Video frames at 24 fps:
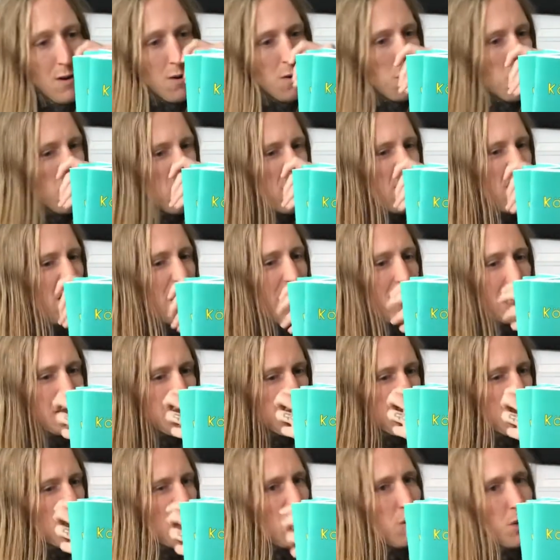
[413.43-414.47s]
where I
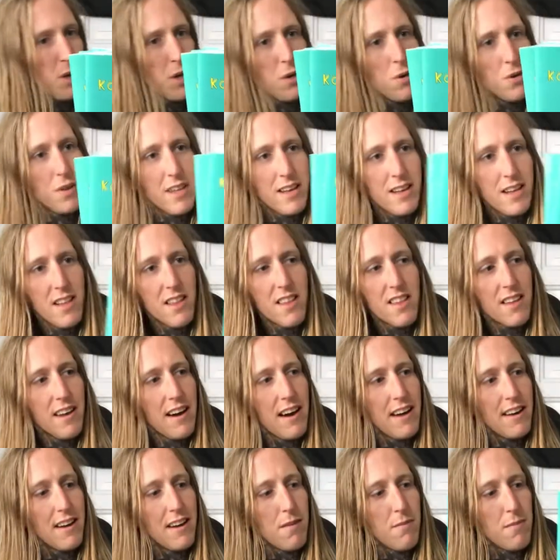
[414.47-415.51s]
show you the
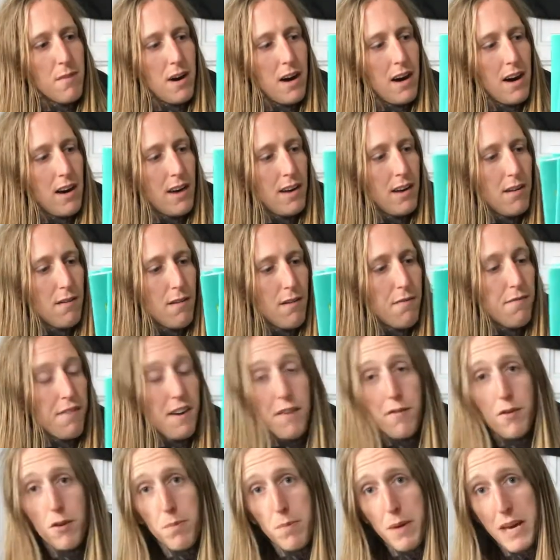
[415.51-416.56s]
inside and my
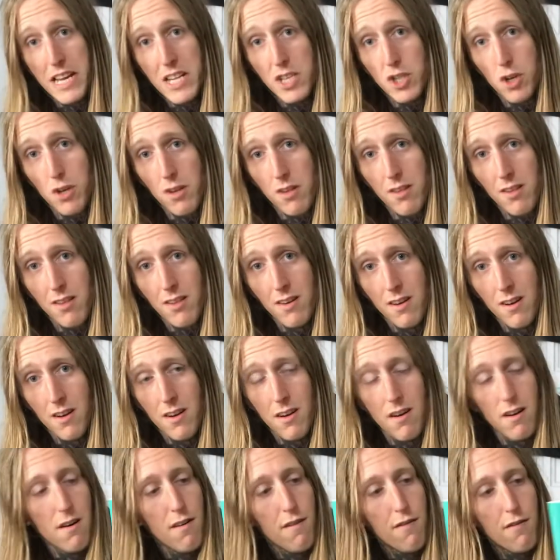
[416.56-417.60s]
favorite pages
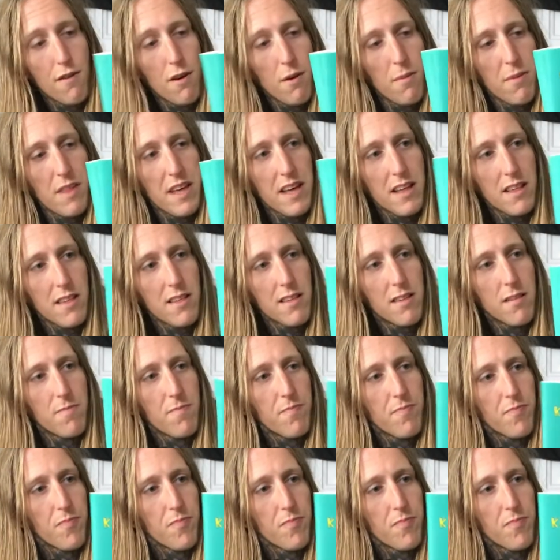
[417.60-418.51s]
from this.